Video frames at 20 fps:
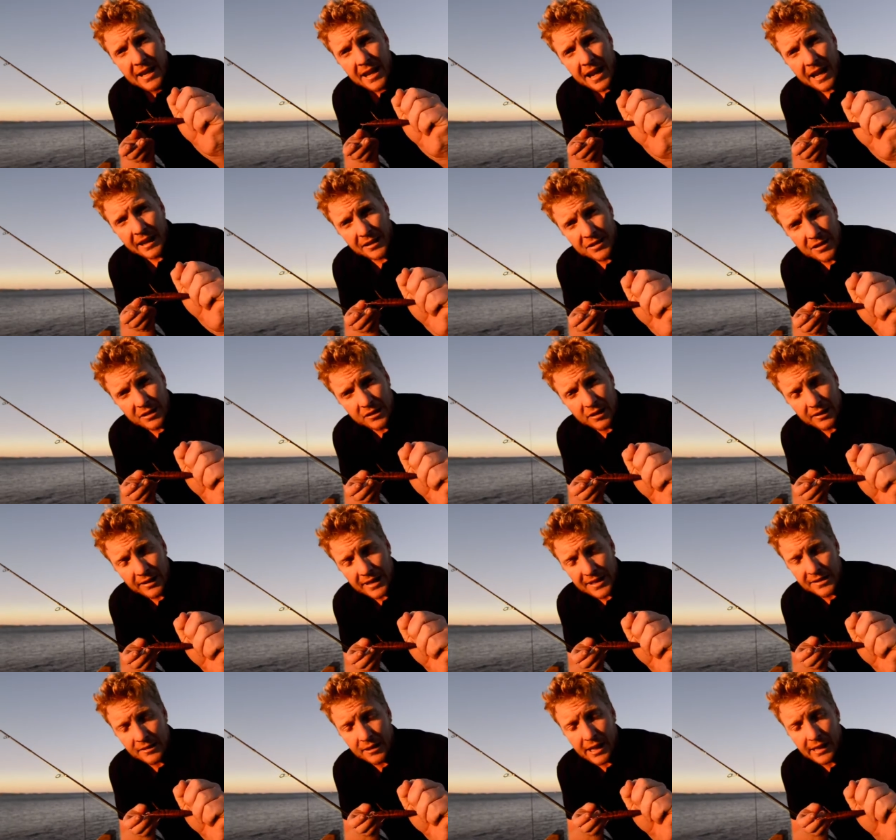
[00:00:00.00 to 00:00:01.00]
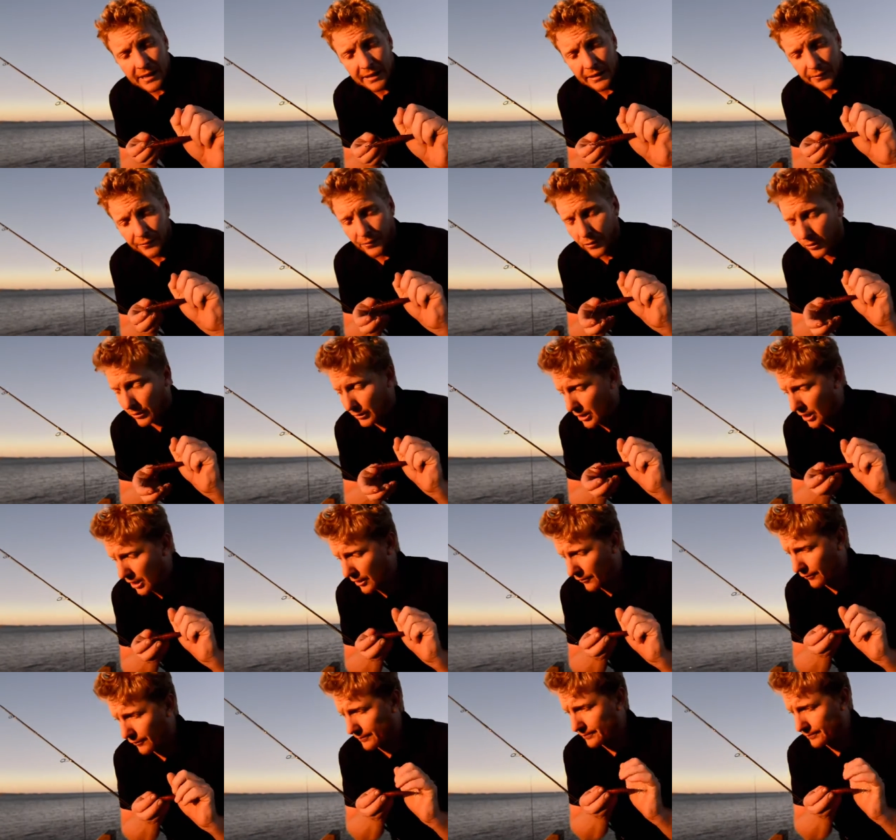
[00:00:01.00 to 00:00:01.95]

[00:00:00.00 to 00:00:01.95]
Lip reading: and it's a lot less likely to fall off.